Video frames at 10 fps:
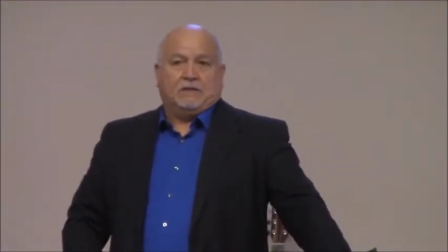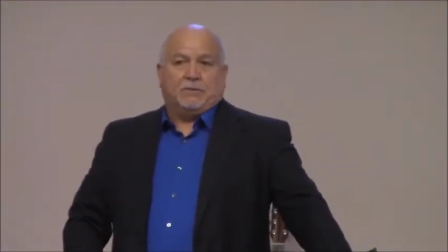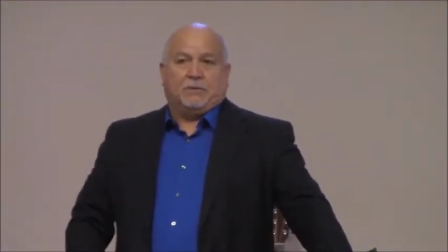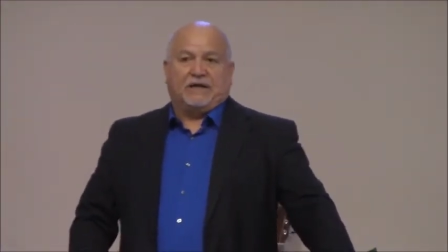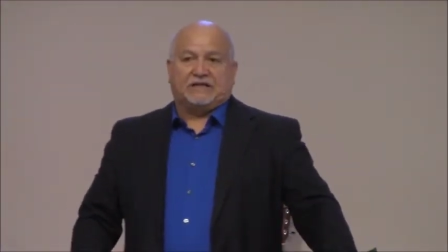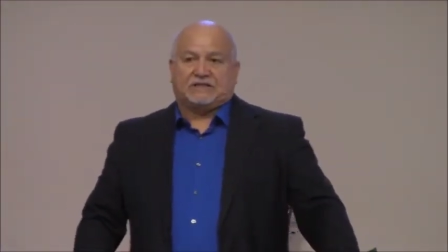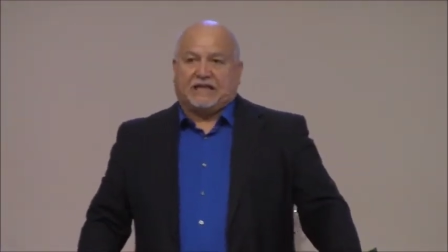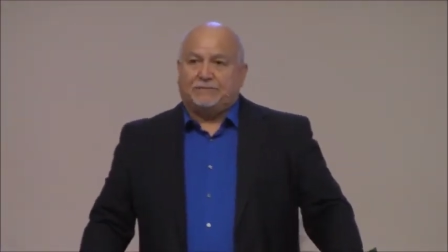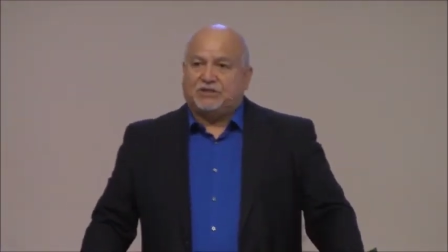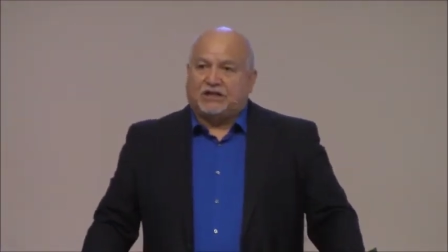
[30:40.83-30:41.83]
We want to
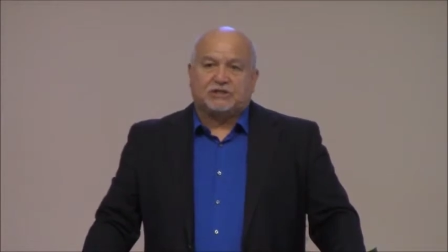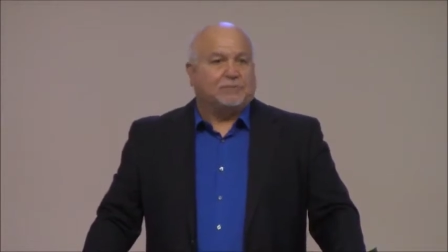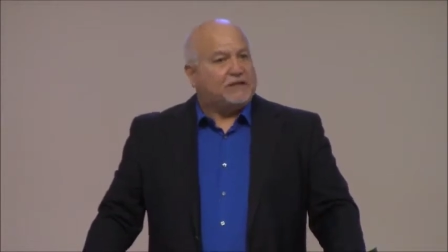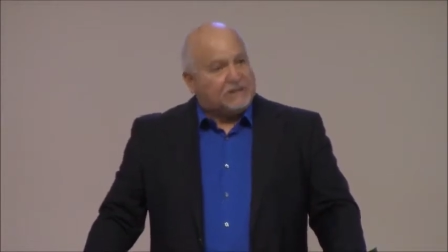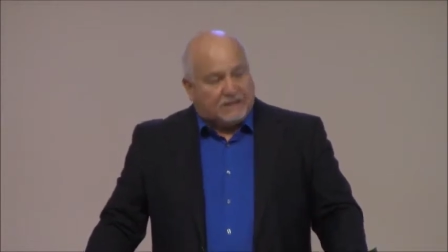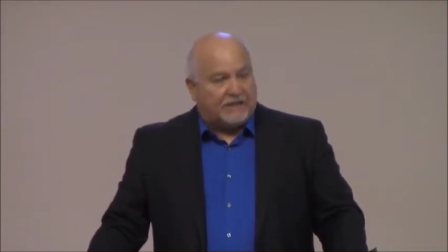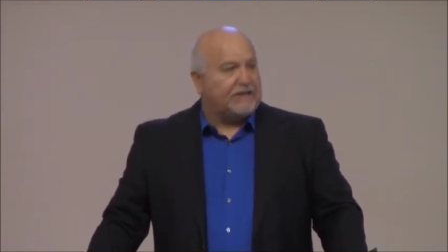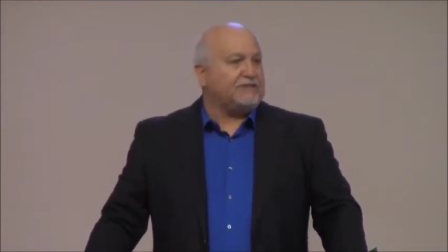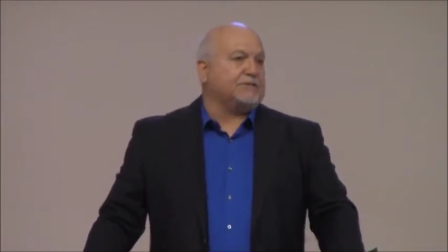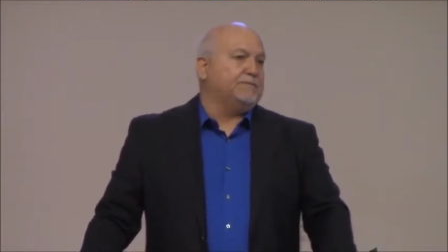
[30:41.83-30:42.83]
escape judgment,
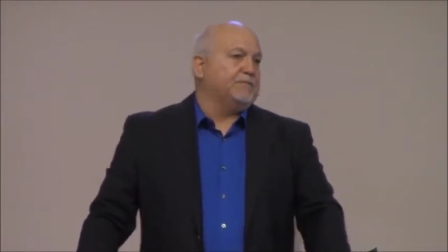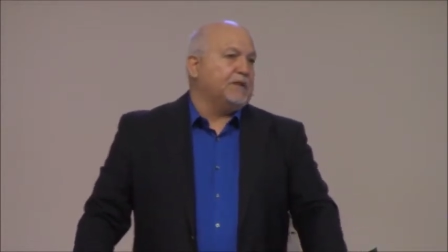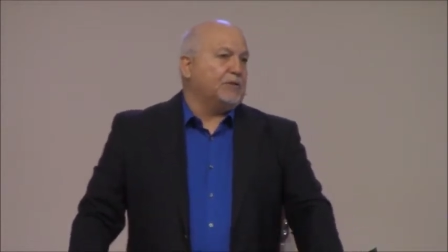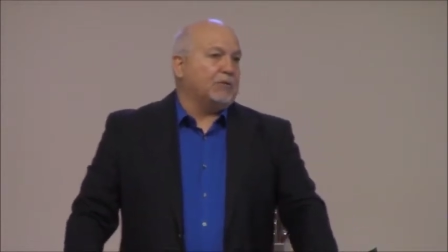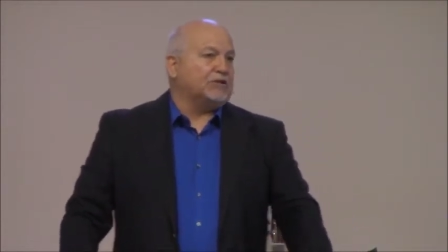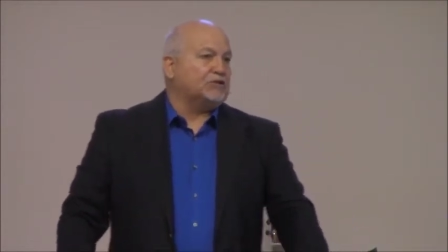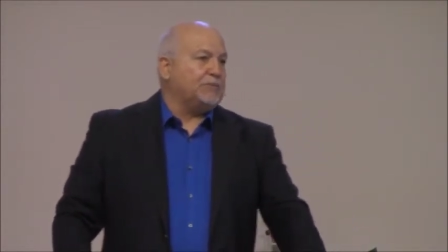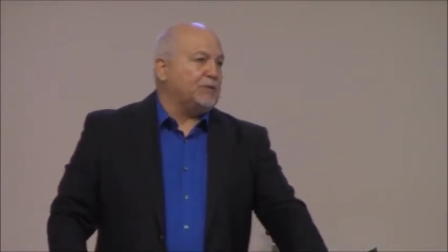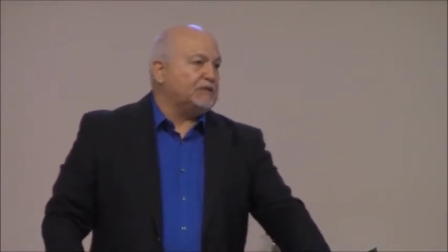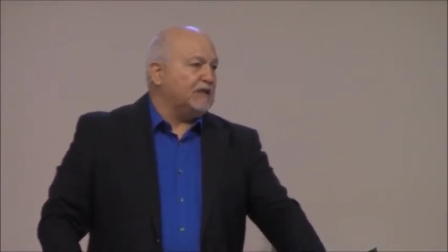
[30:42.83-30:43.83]
yes. We want to
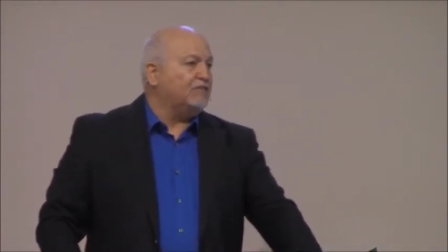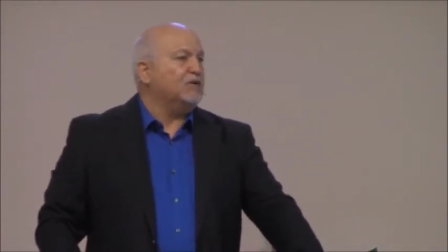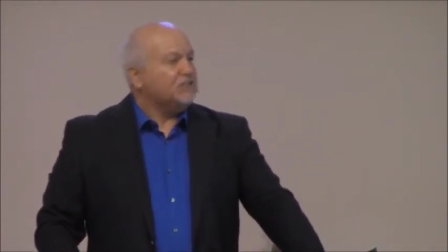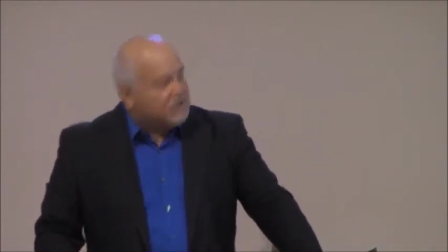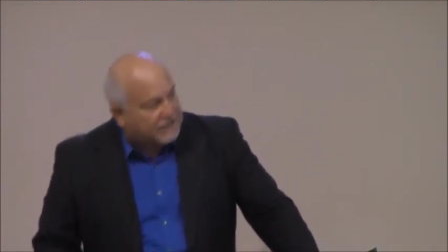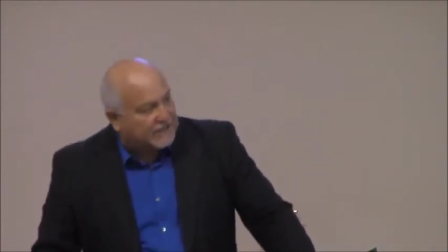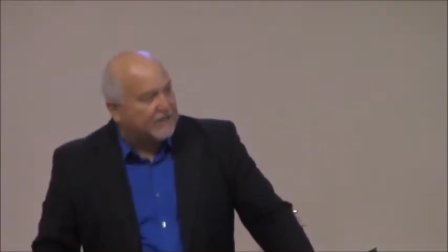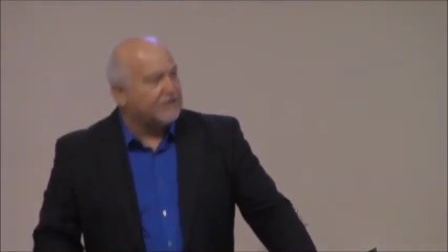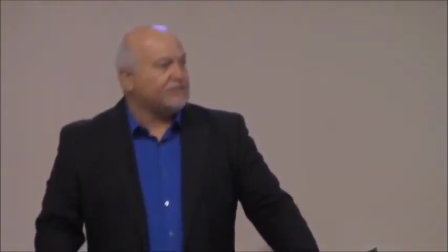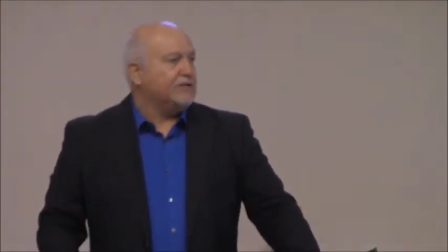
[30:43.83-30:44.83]
be with loved ones,
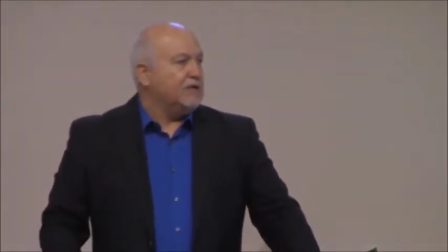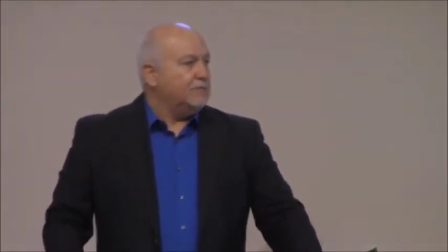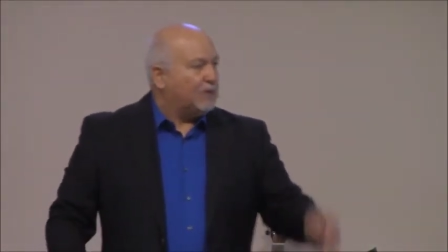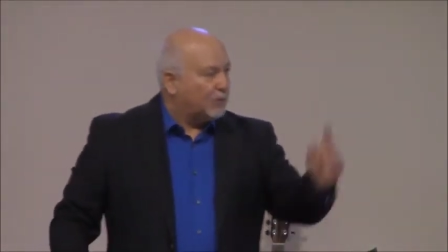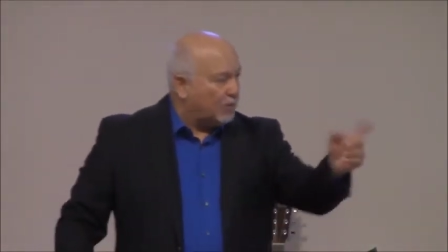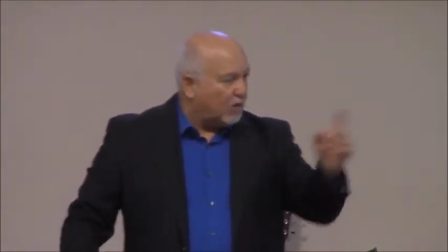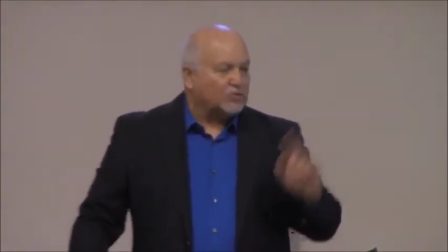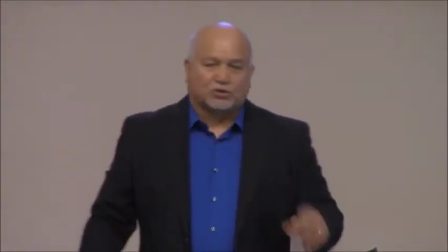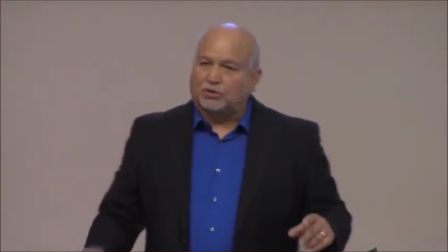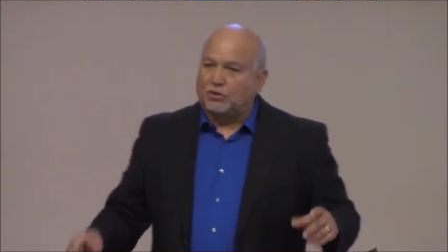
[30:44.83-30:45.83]
yes but we're
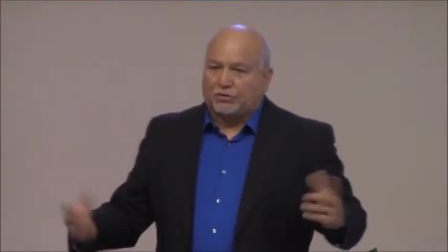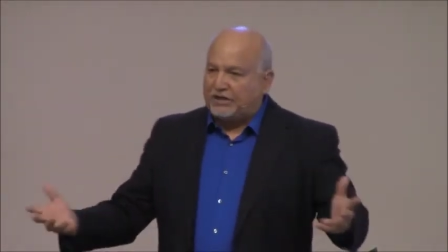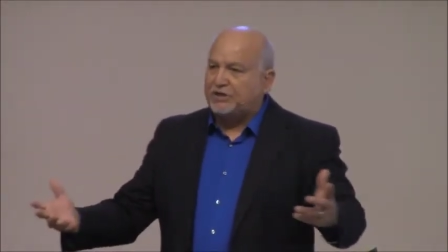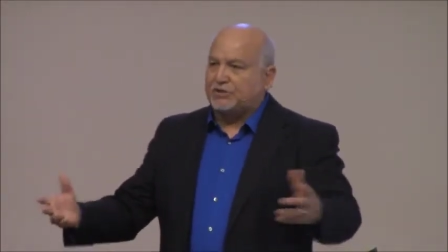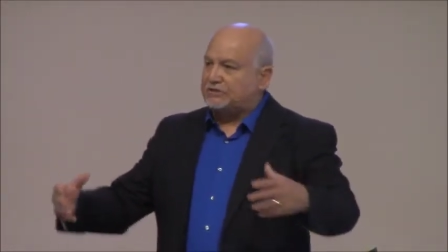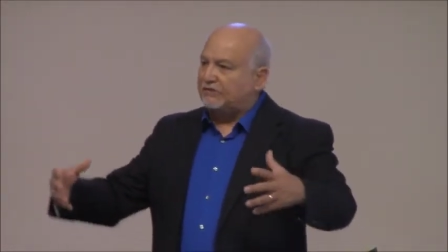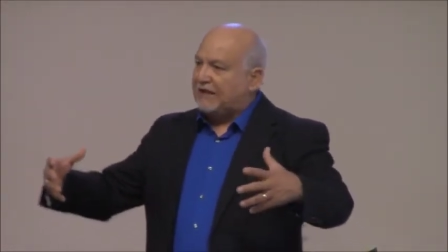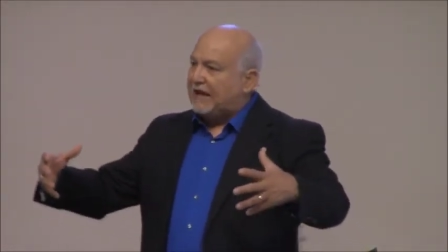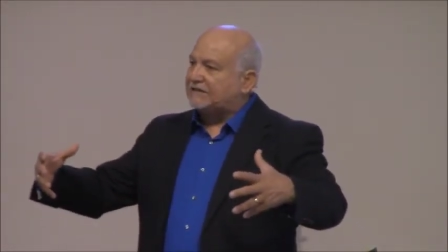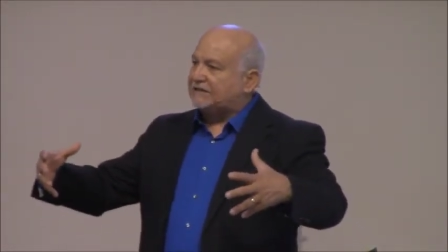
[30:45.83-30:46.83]
also creatures of
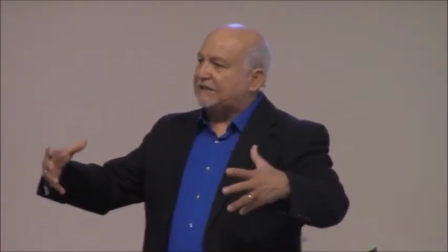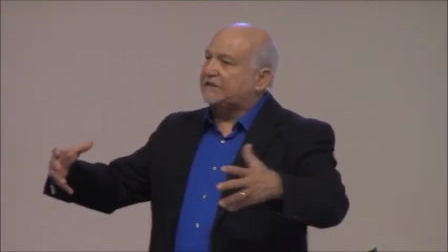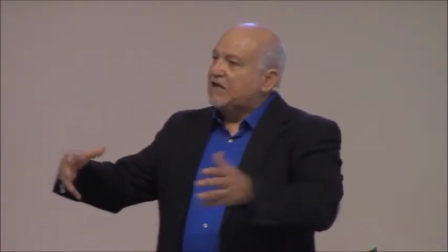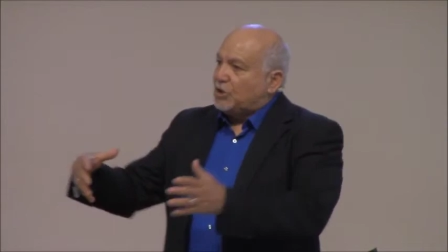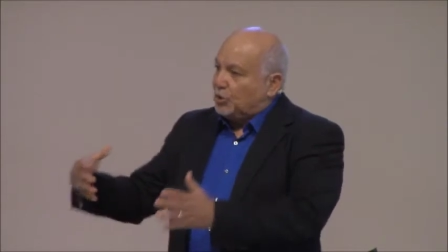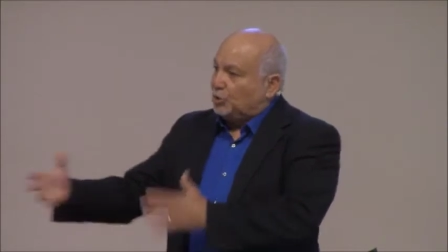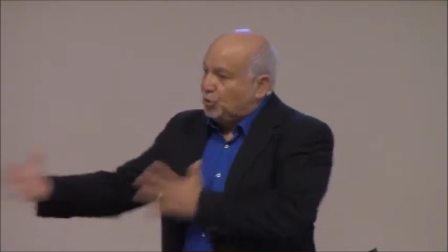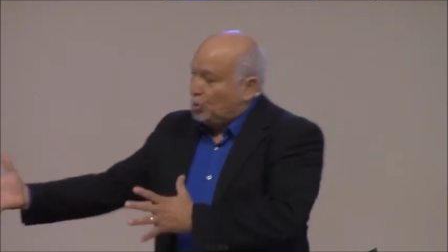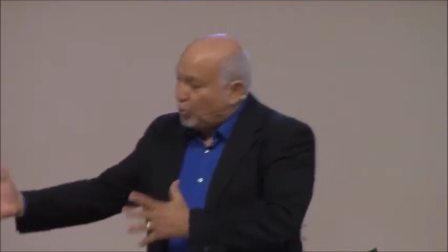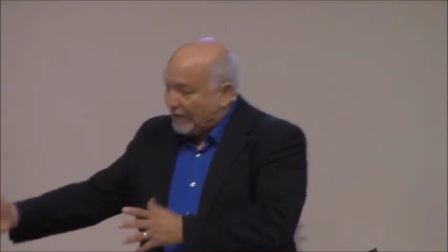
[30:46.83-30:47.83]
God says, you
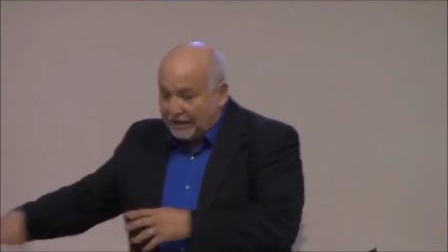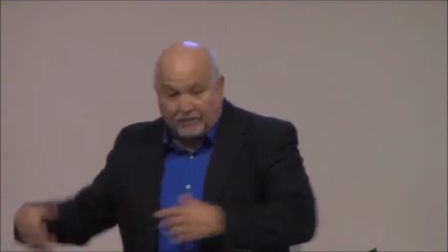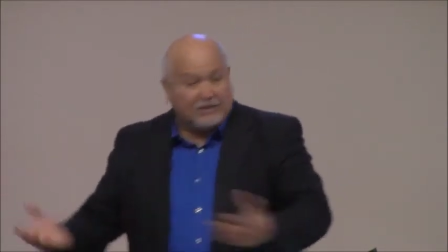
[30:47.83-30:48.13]
do well,